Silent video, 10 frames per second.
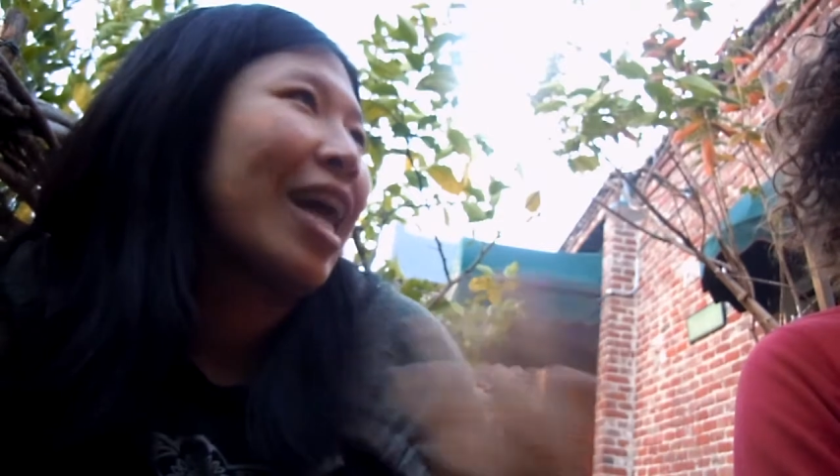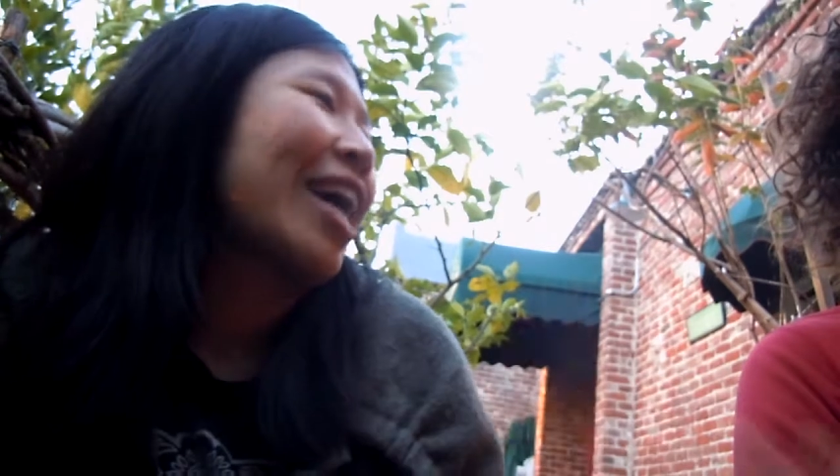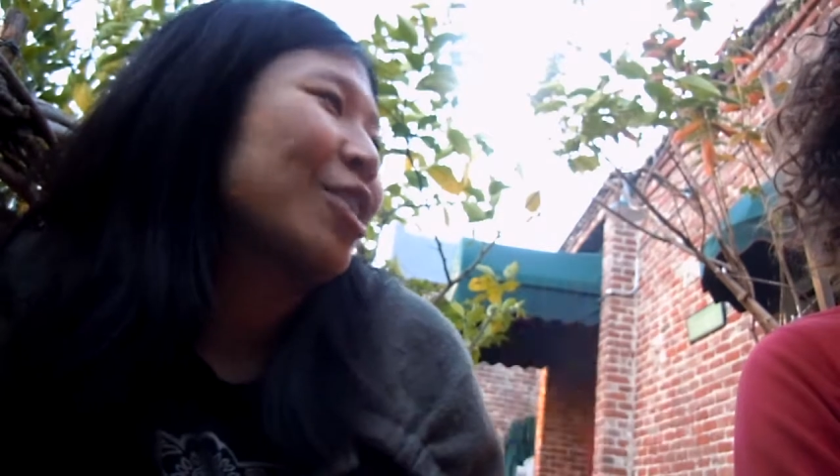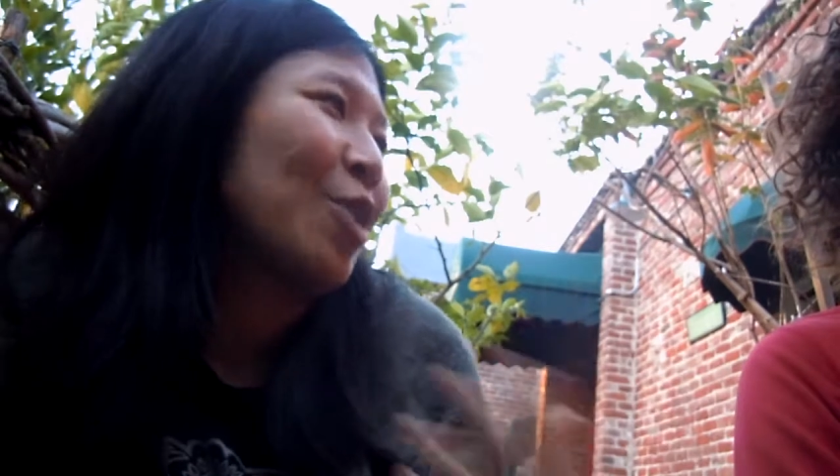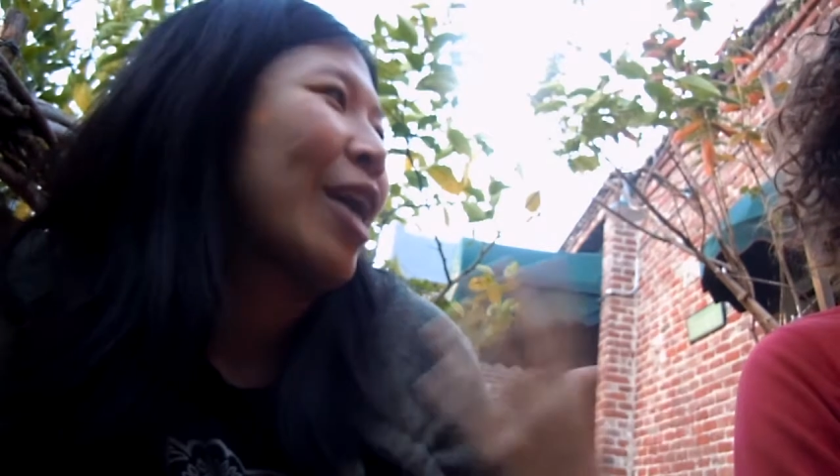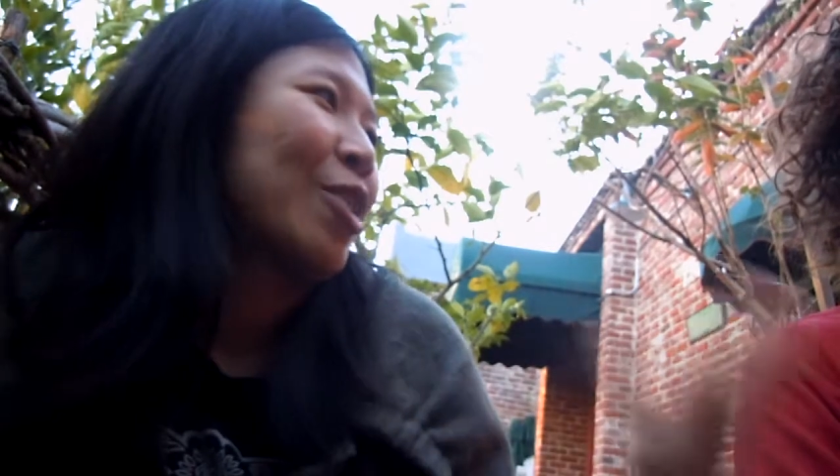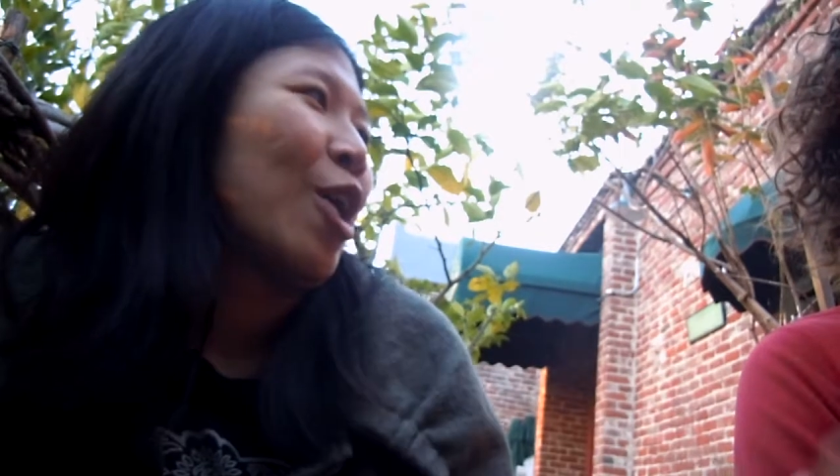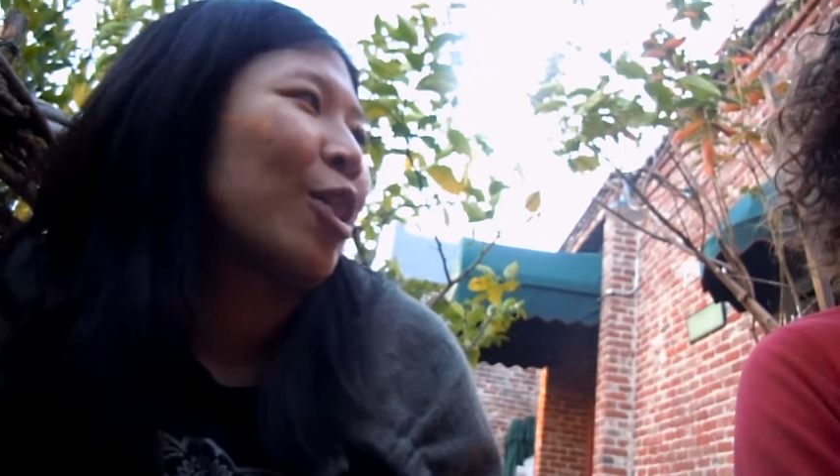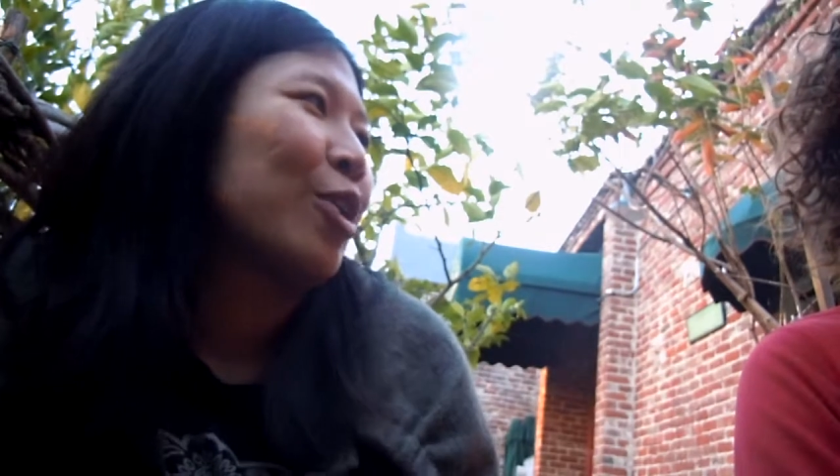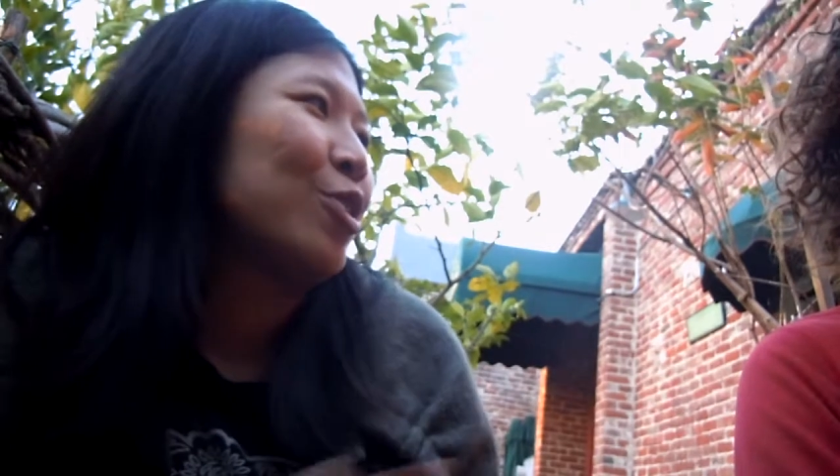like to
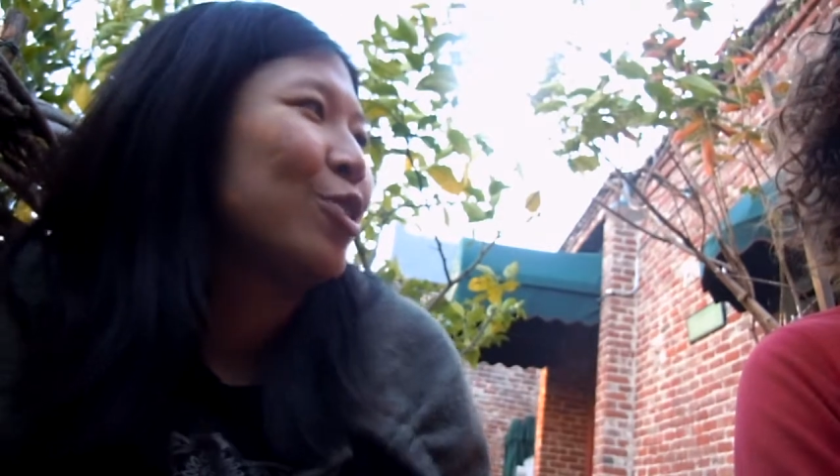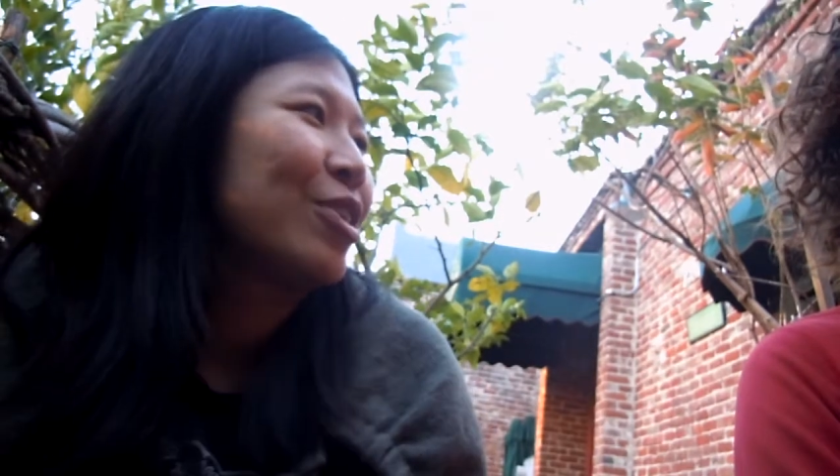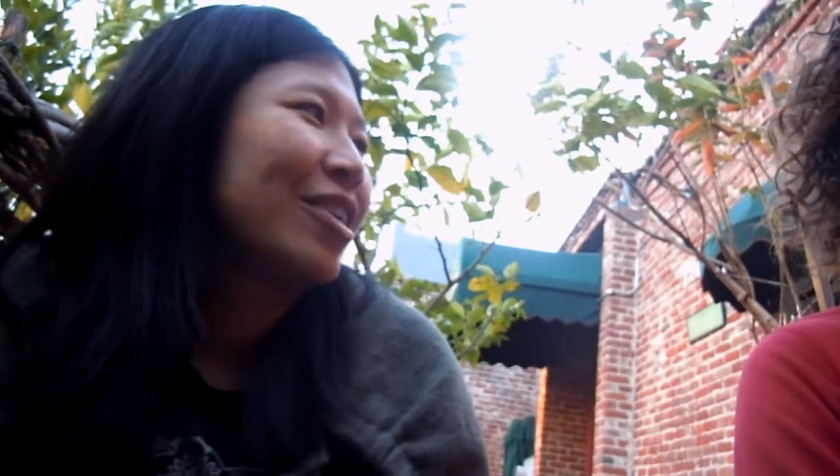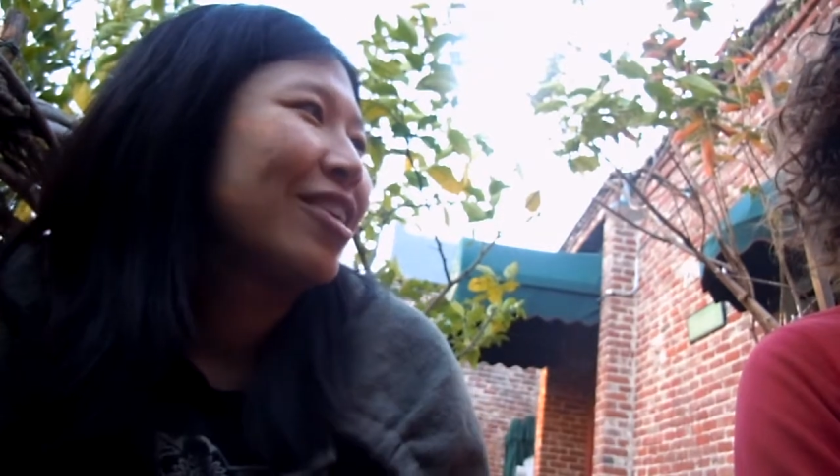acknowledge,